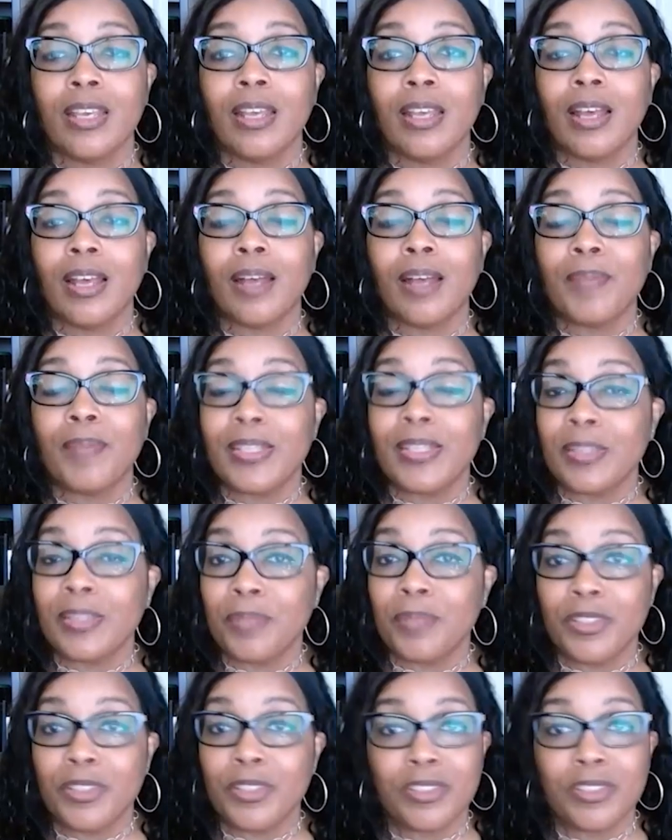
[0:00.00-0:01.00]
As I
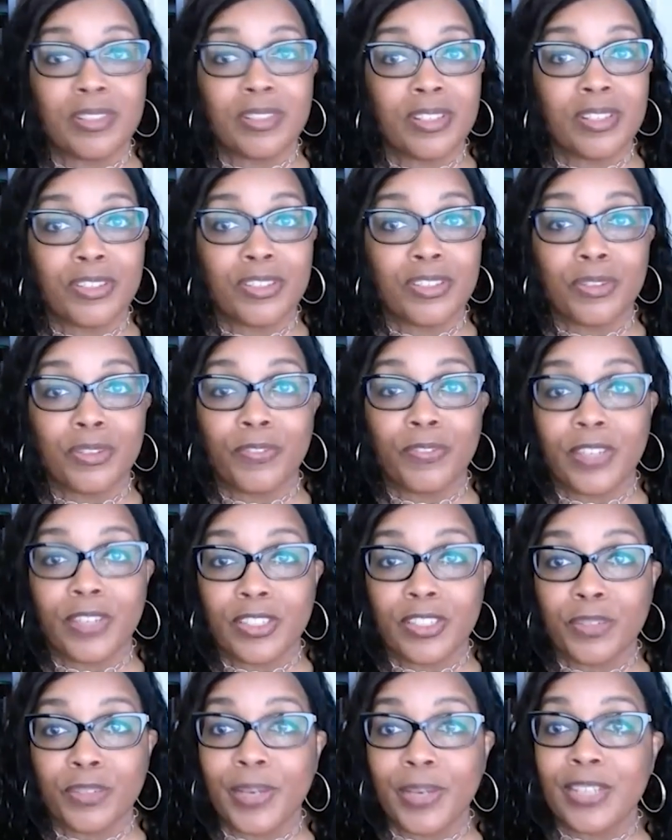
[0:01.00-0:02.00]
mentioned, seasonal
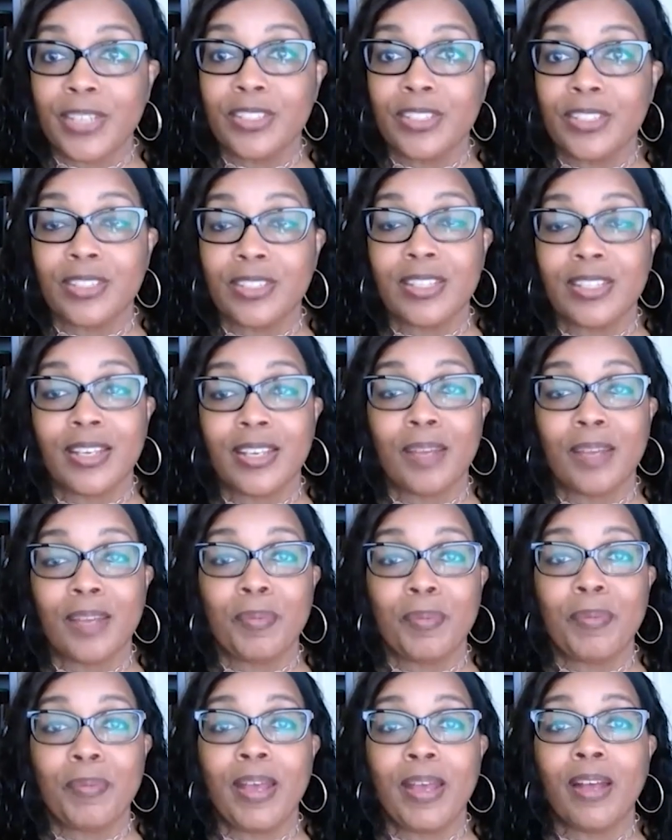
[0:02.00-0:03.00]
fluctuations that come
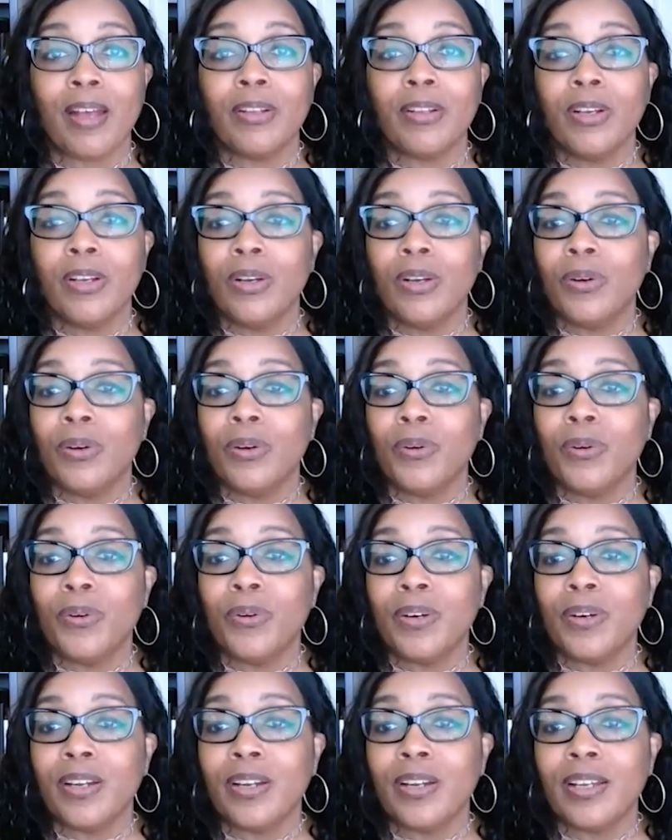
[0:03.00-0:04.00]
about
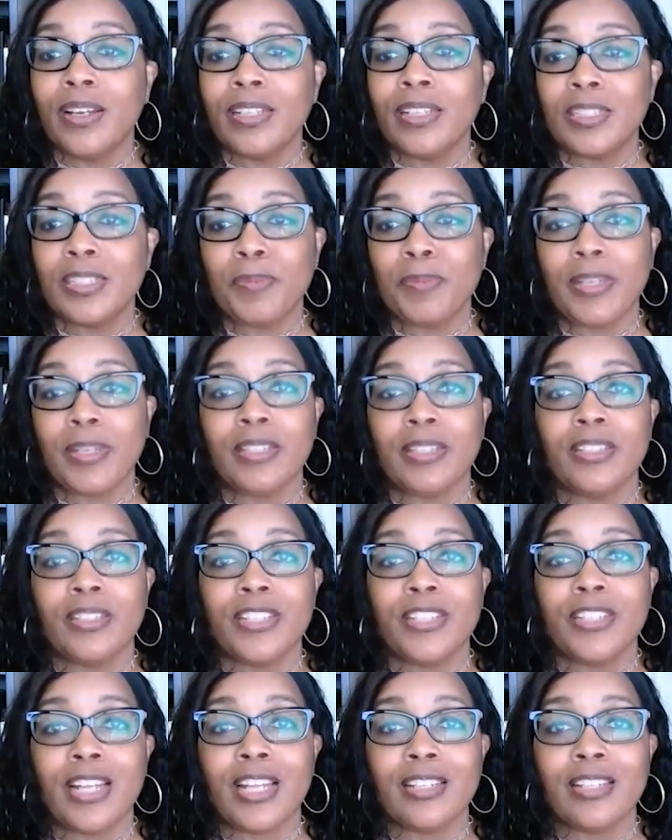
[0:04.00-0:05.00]
or unexpected
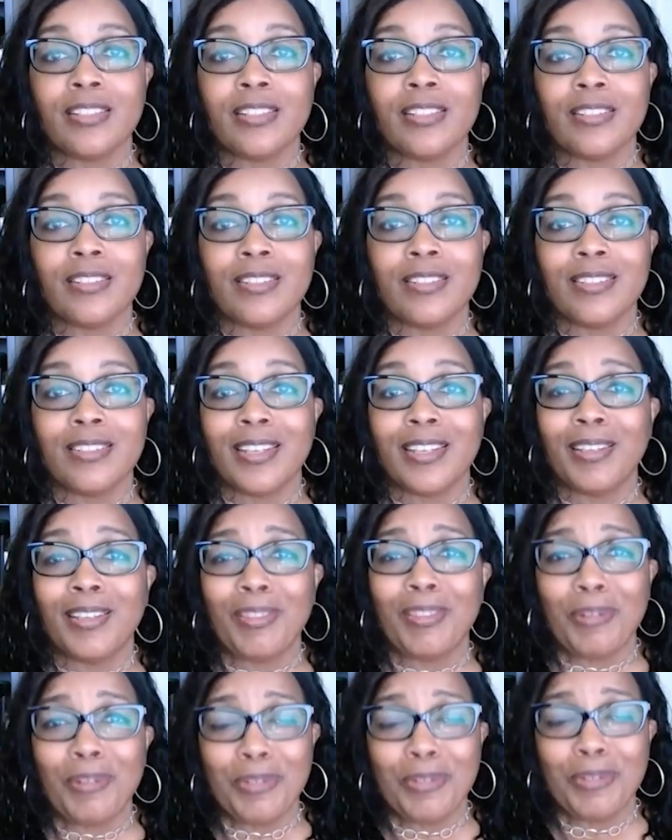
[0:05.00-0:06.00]
challenges. It
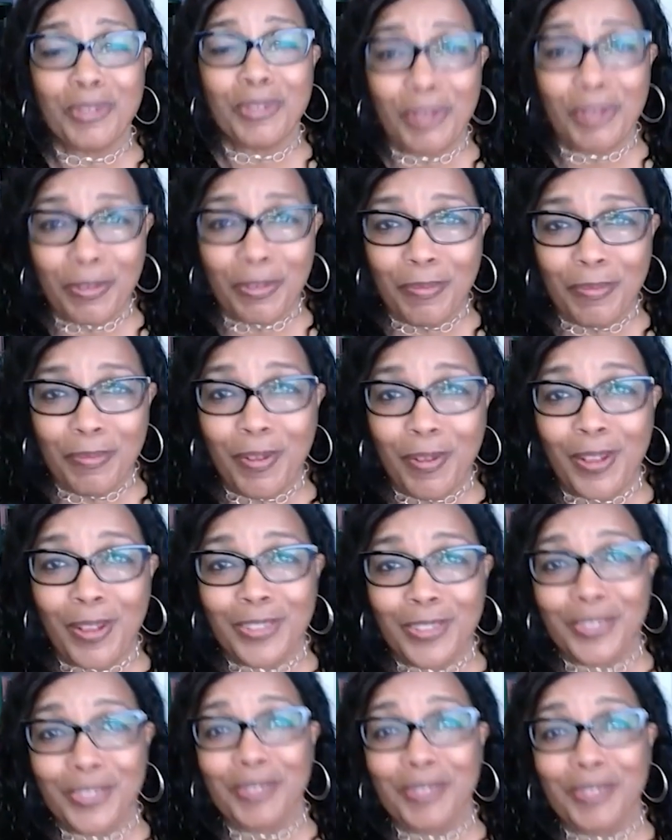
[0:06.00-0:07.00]
throws
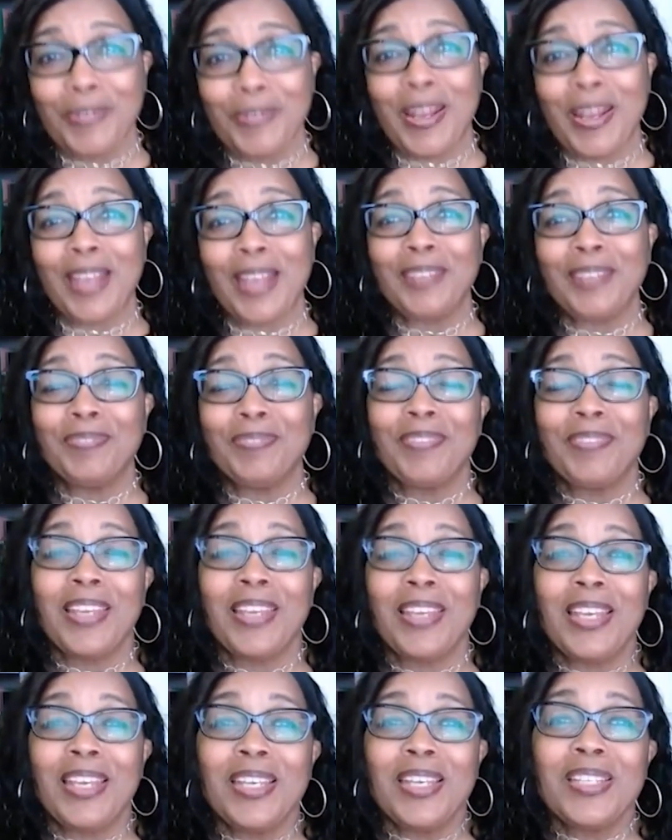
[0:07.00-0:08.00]
curveballs your way.
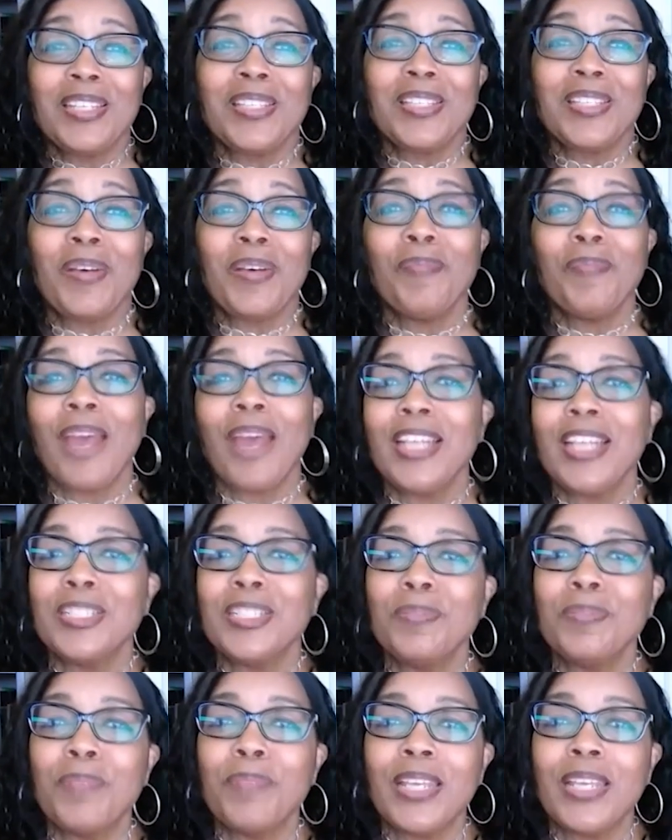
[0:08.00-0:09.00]
So
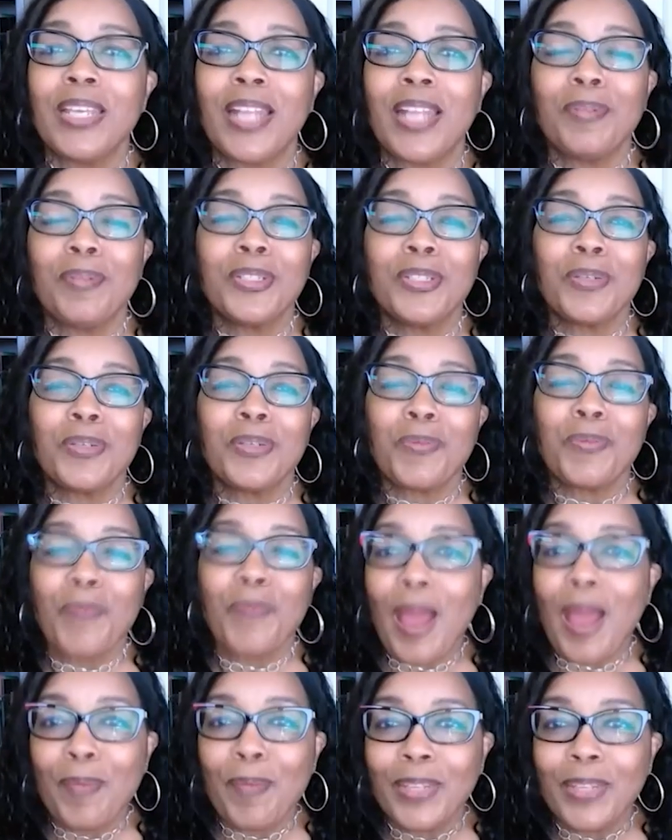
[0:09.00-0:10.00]
imagine being able to
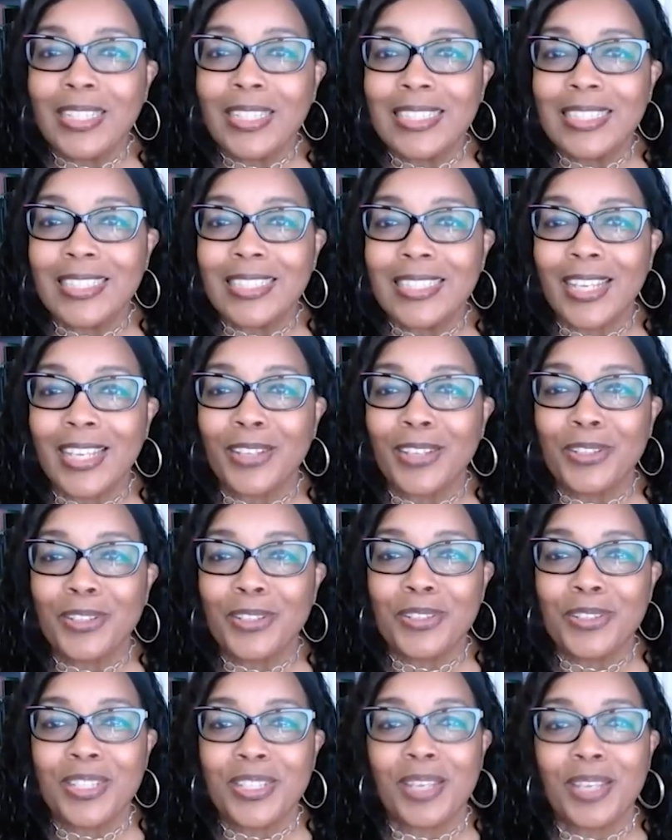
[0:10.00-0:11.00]
rapidly scale
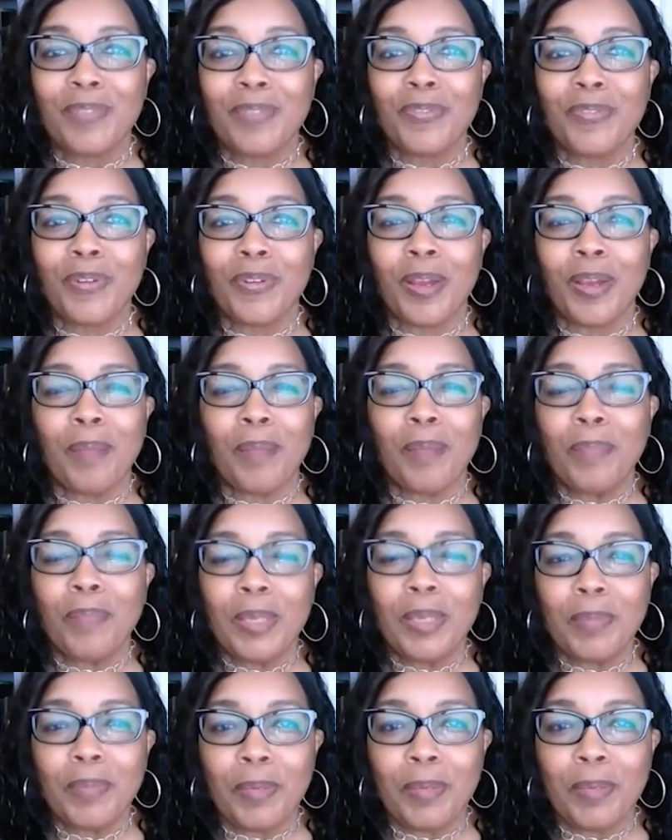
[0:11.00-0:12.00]
your team for a
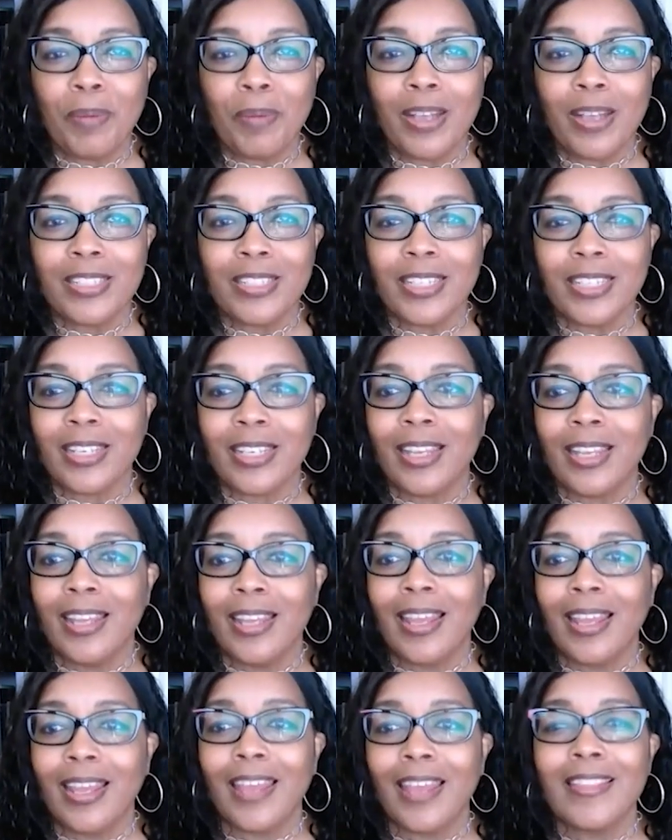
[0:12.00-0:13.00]
big project
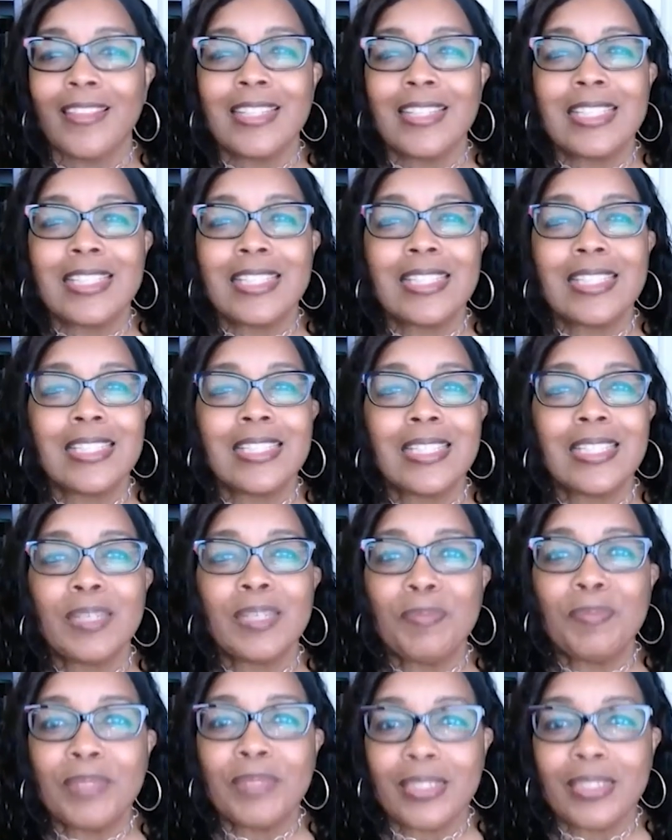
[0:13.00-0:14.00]
and then
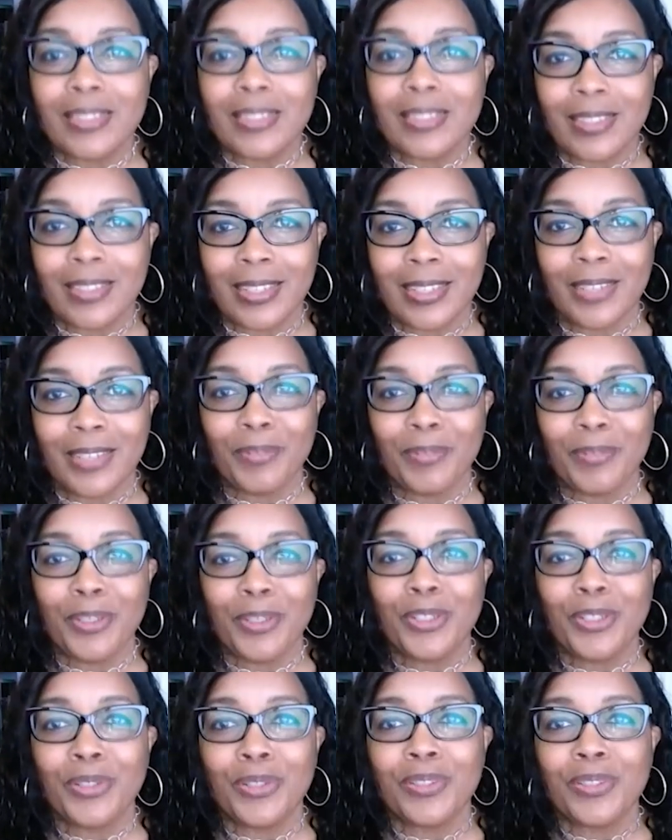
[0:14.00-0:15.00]
seamlessly
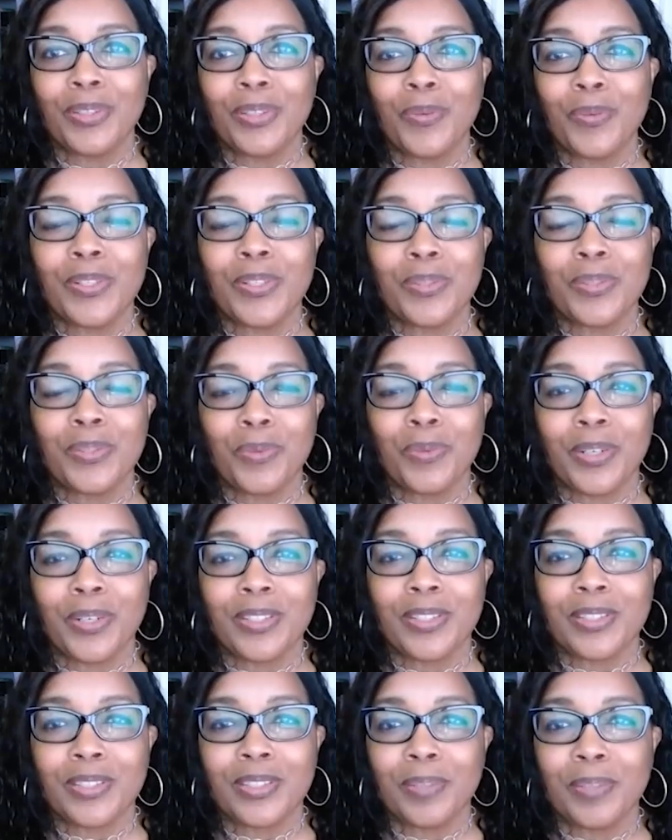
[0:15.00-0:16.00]
reduce it once the work
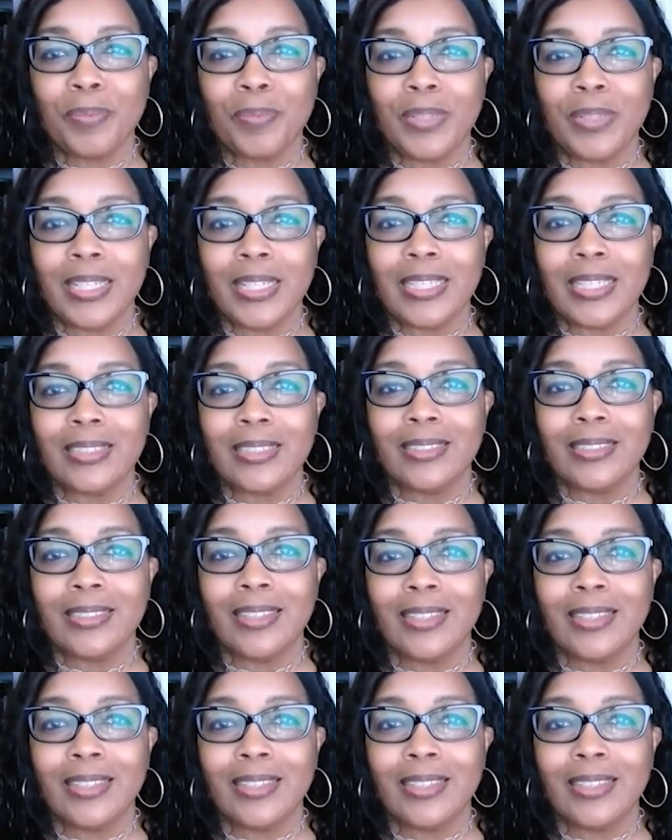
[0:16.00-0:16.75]
is complete.